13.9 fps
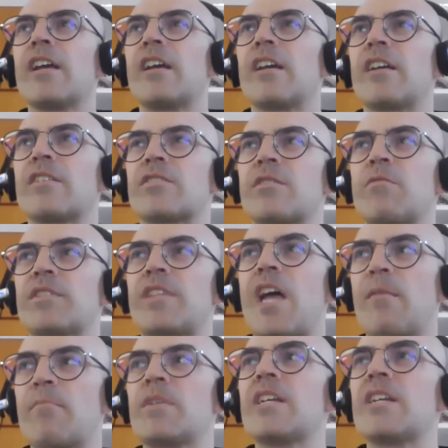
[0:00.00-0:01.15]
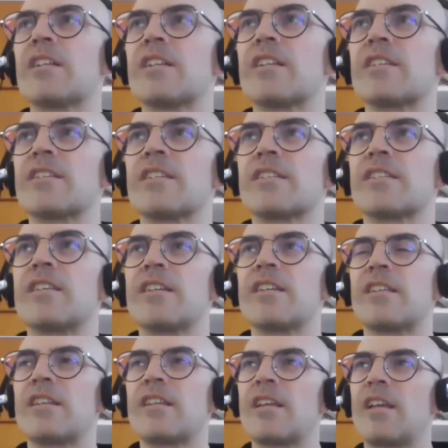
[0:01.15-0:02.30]
And so what that means is that
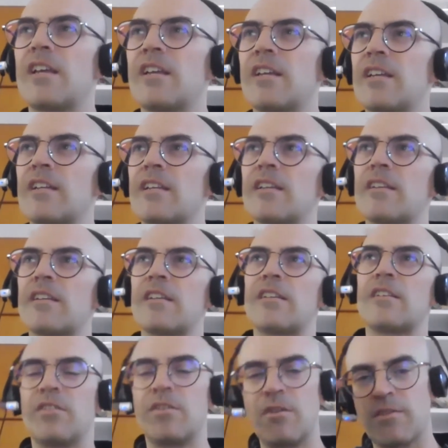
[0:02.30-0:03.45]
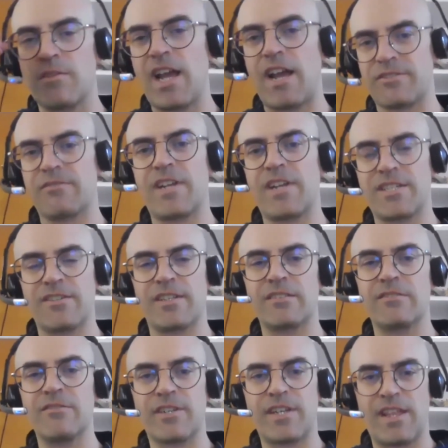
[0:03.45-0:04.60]
you don't have to necessarily
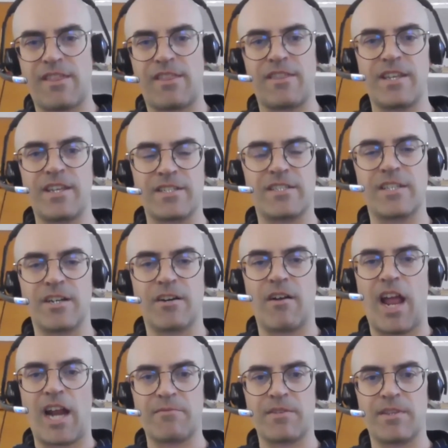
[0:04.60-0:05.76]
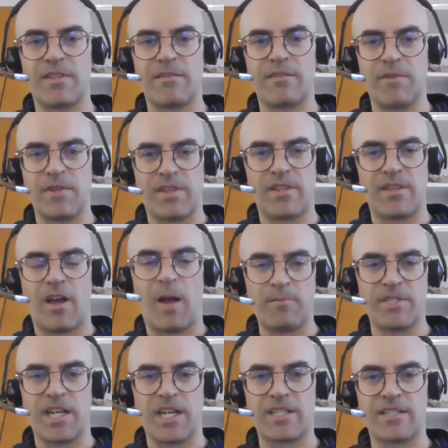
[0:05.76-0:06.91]
look at things to interact with
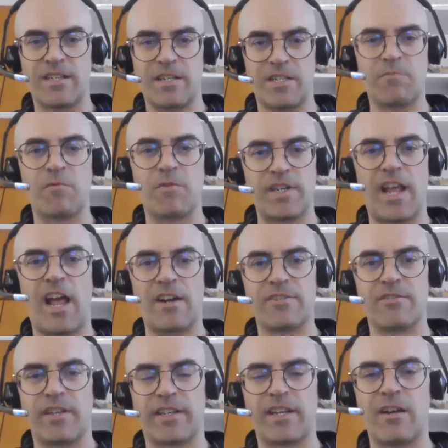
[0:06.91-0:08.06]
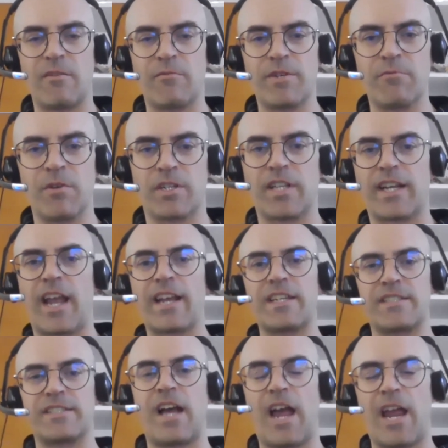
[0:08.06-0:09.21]
objects. And it's more natural, like how we work. Like I
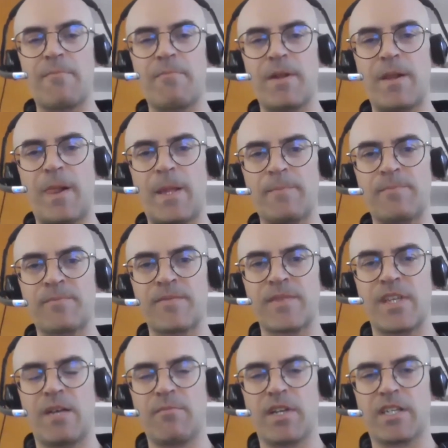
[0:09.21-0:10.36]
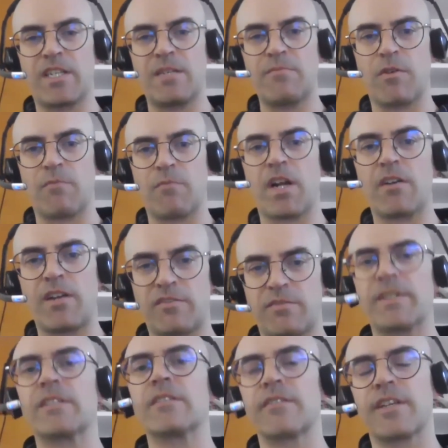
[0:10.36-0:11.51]
can type on my keyboard, but I don't have to
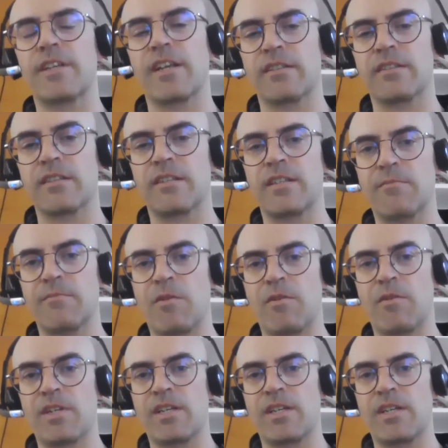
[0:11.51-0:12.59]
be looking at the keyboard.